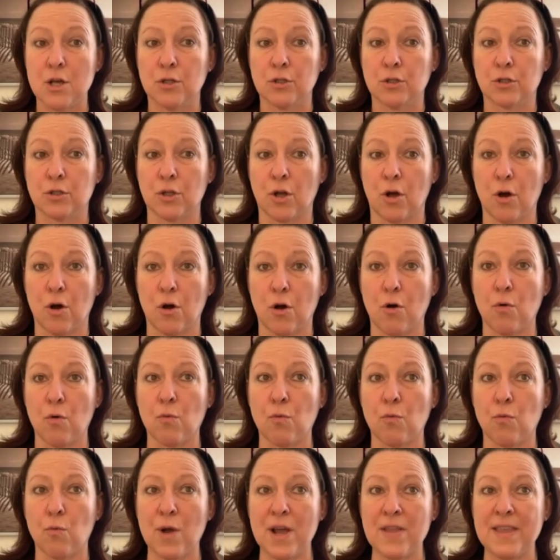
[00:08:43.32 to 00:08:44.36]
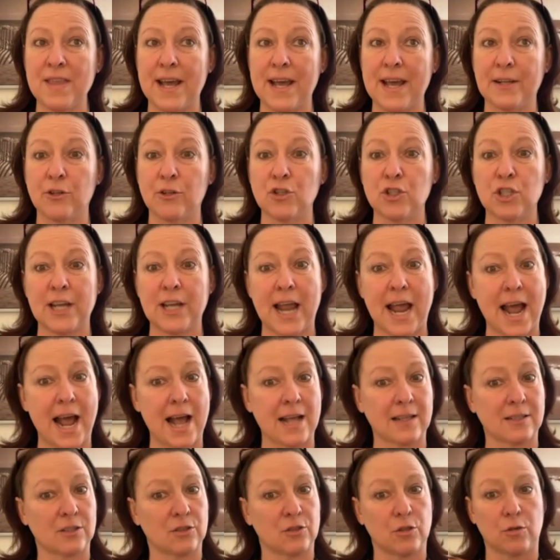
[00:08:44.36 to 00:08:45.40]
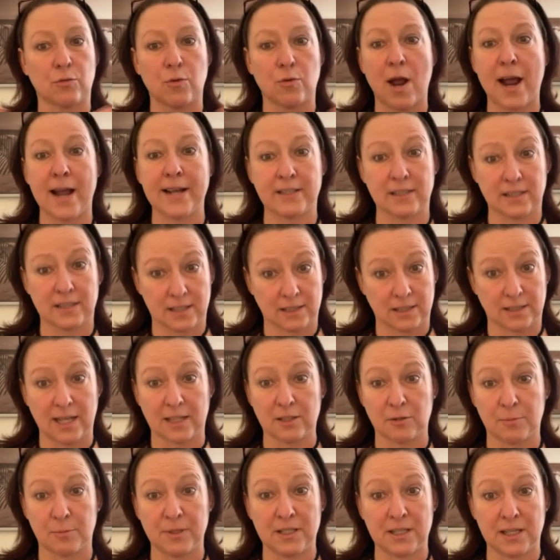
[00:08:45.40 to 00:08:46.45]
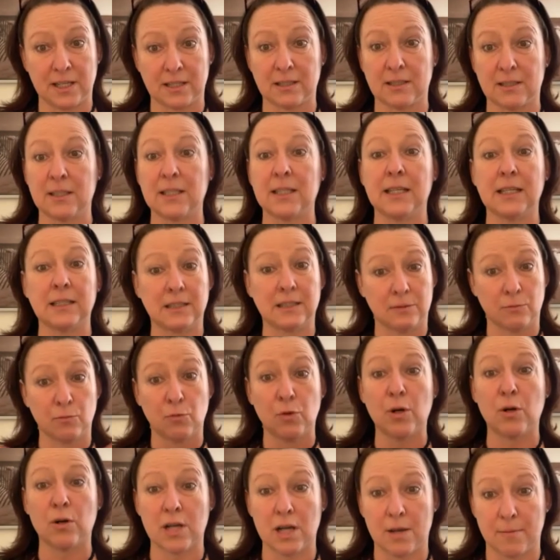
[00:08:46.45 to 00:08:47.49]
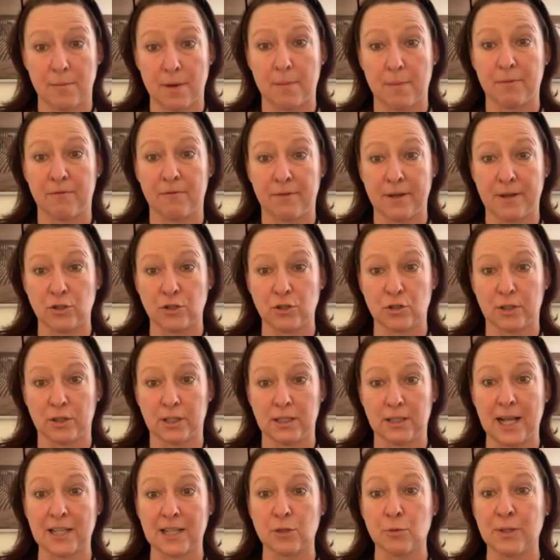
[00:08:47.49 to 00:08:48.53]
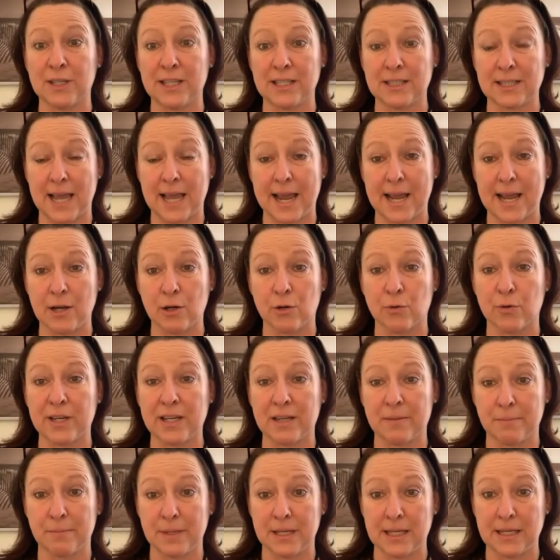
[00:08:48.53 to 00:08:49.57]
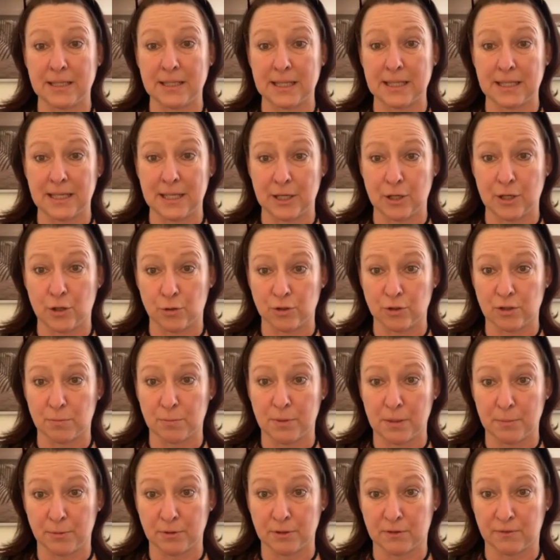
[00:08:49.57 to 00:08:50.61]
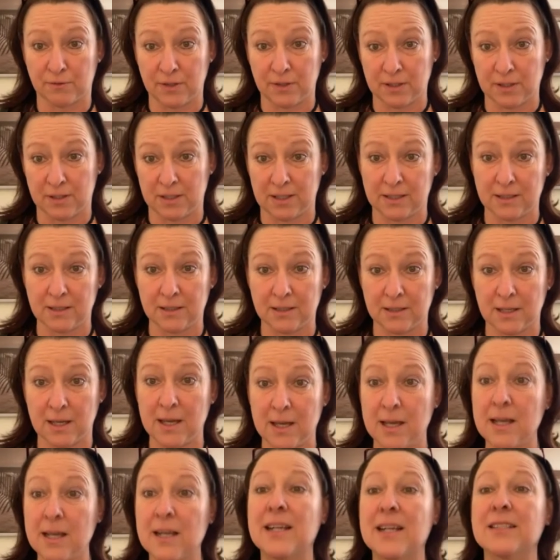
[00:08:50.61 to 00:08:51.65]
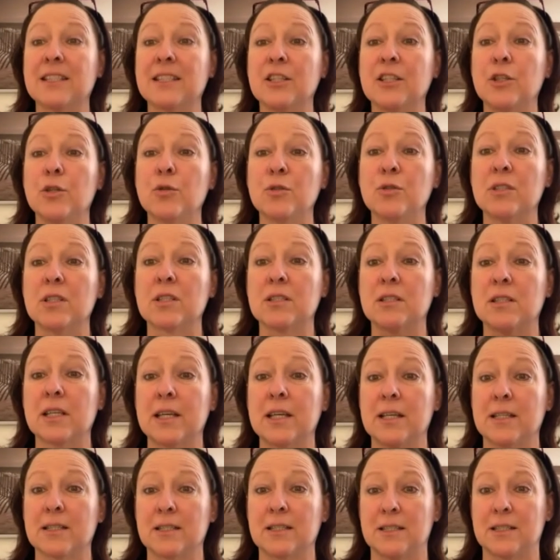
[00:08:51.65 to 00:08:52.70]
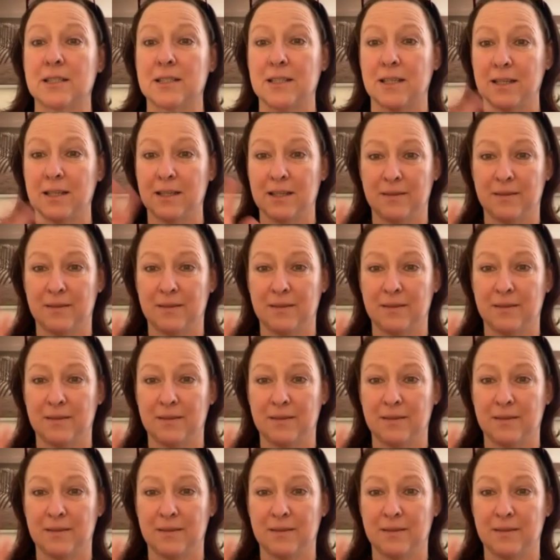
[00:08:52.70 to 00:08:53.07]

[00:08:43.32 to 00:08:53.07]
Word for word: So when the energy has to rise, because that's PTSD, it will come up eventually. That's when he's angry and mean and he hurts people's feelings because he uses this